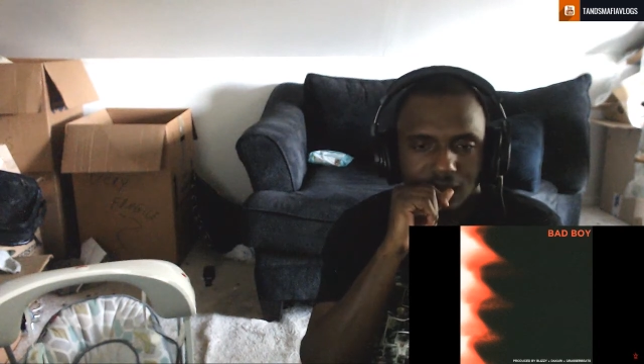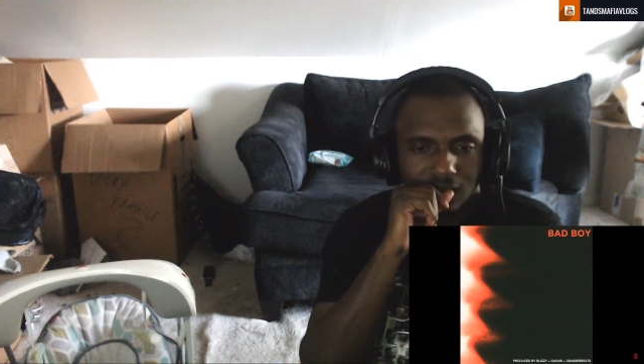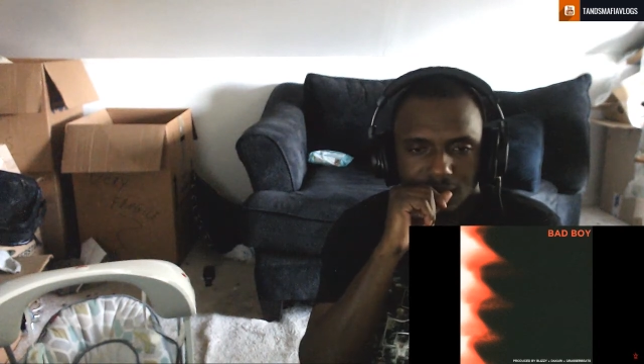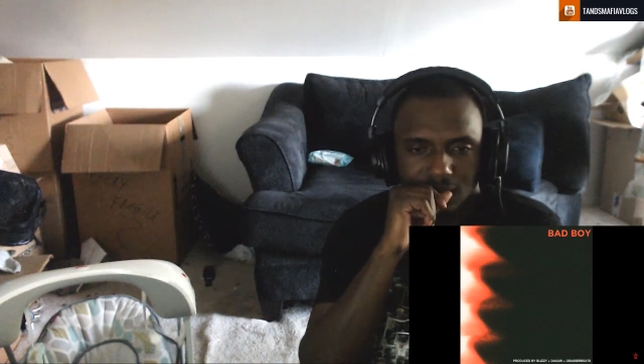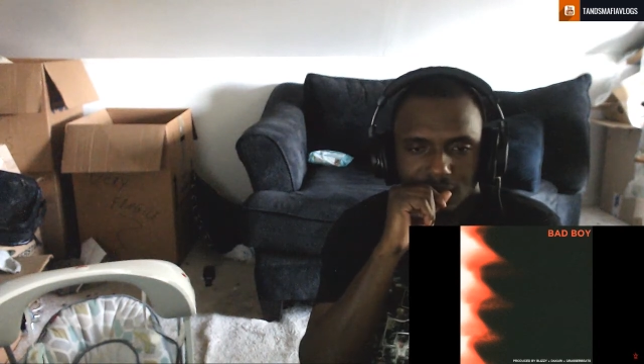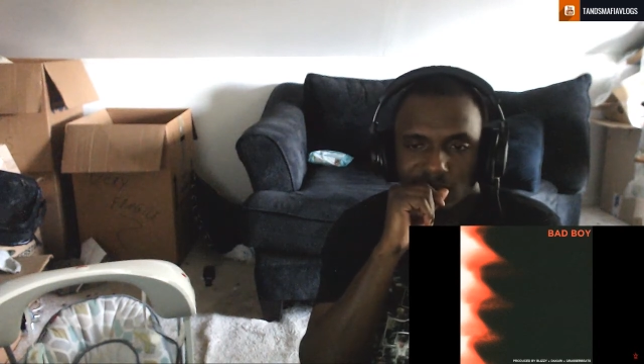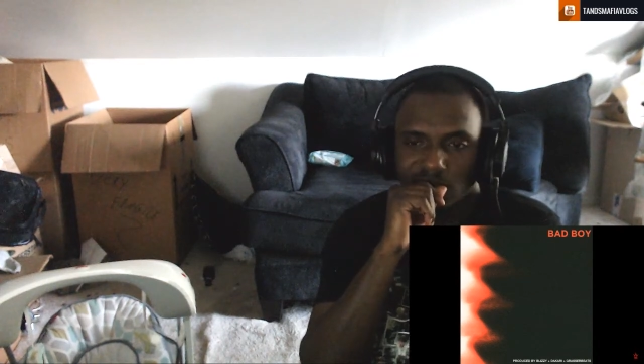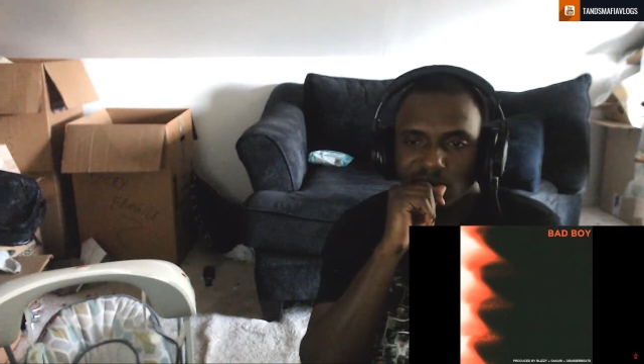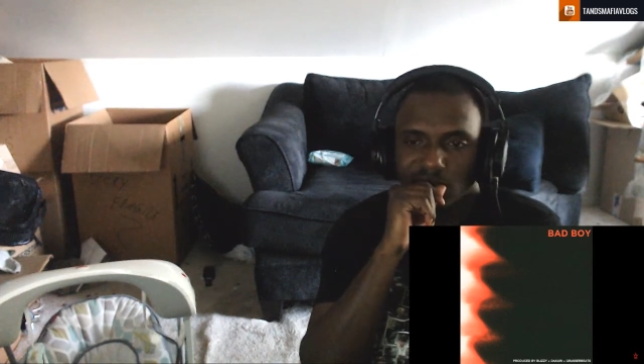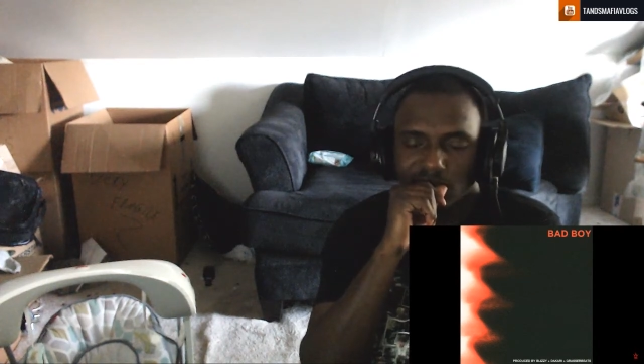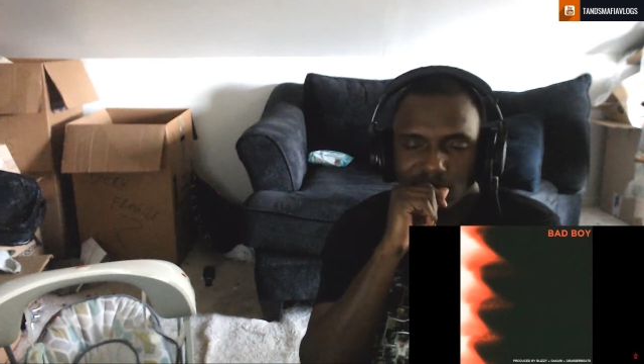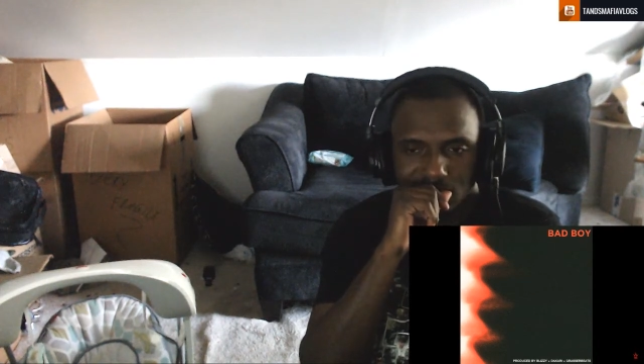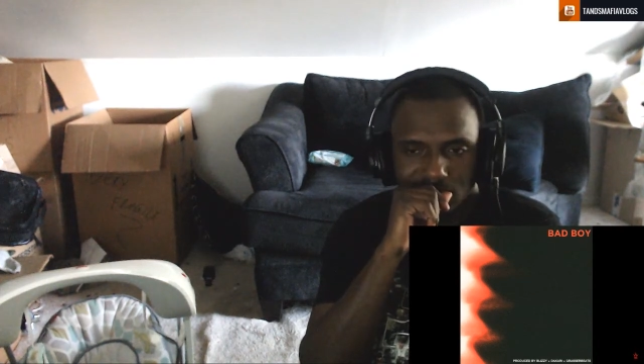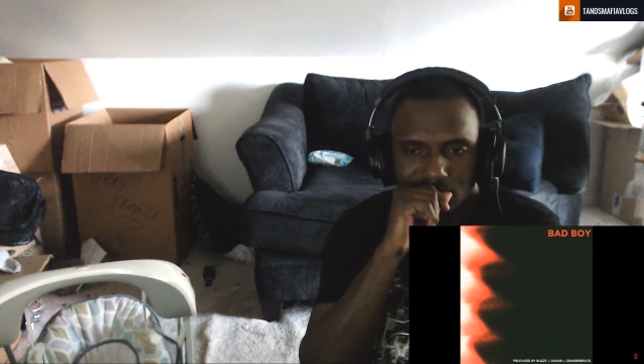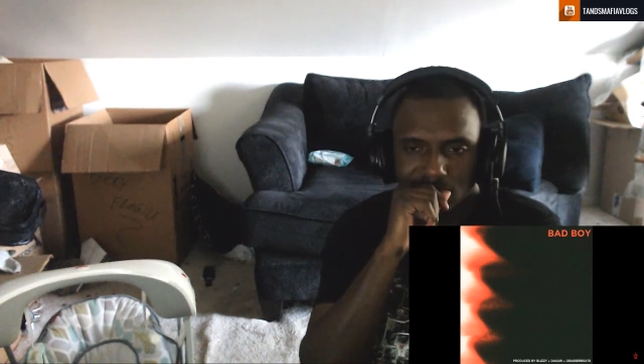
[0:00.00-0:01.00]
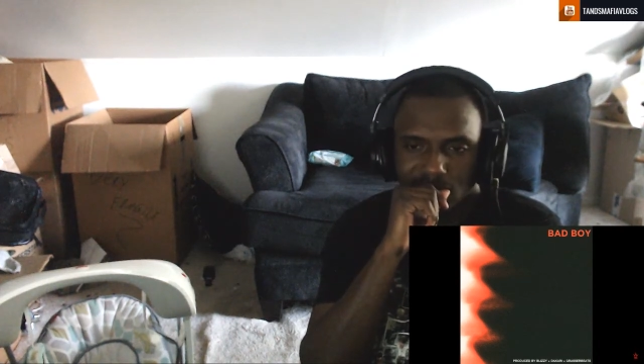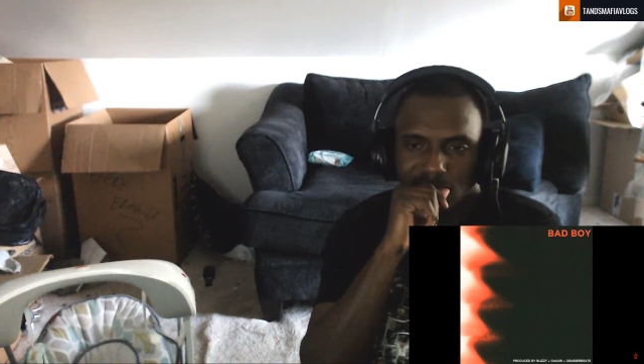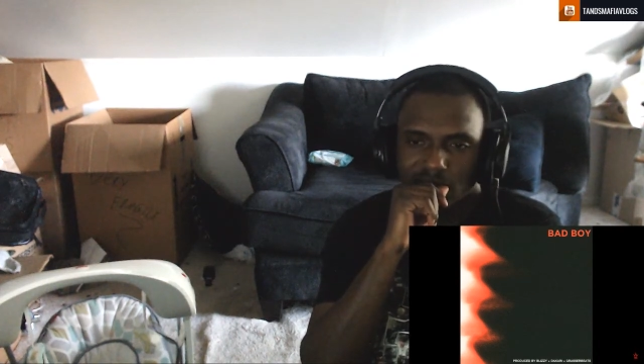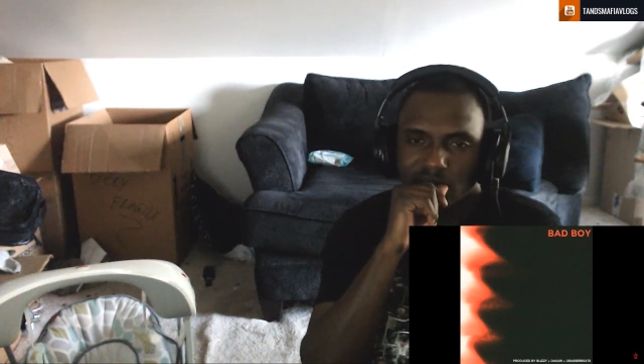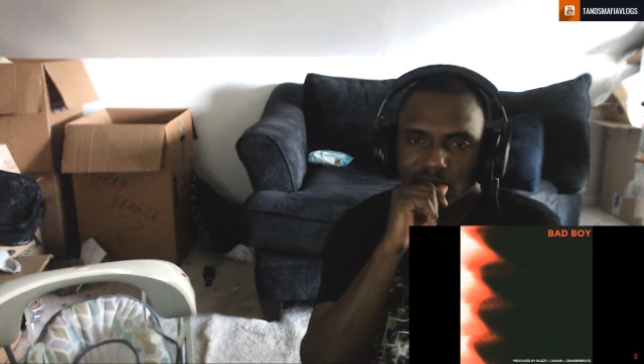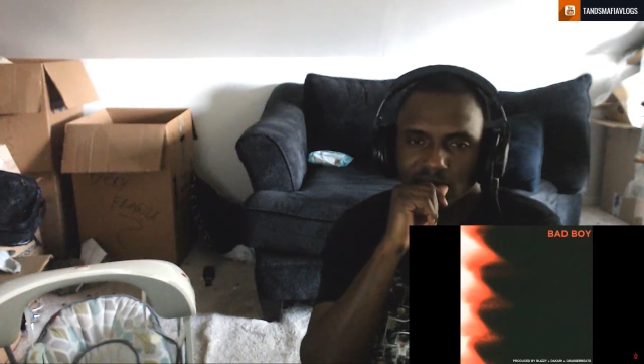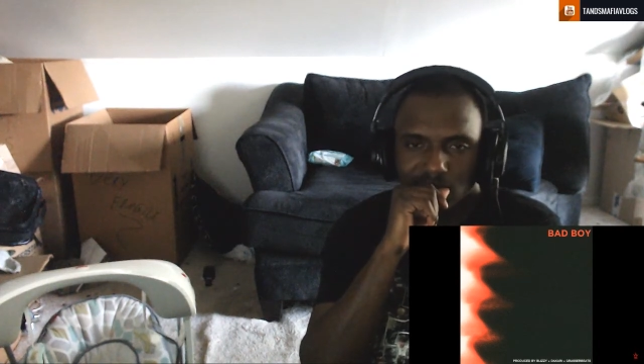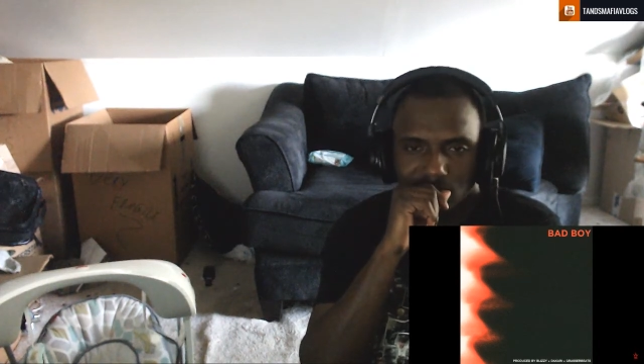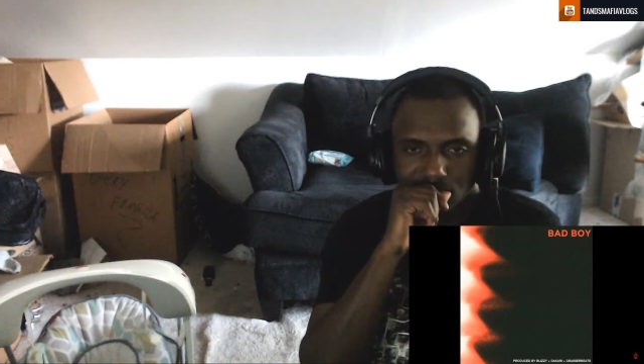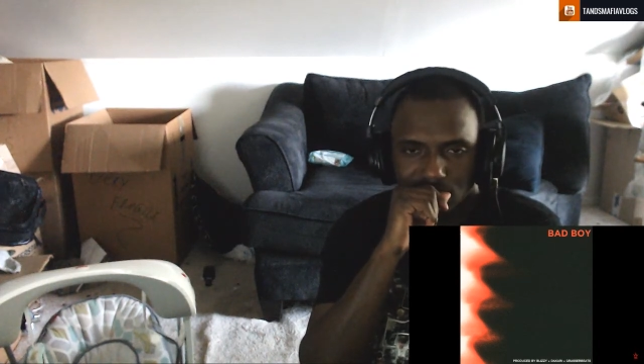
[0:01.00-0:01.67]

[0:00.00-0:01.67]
Don't play with my name, you fucker,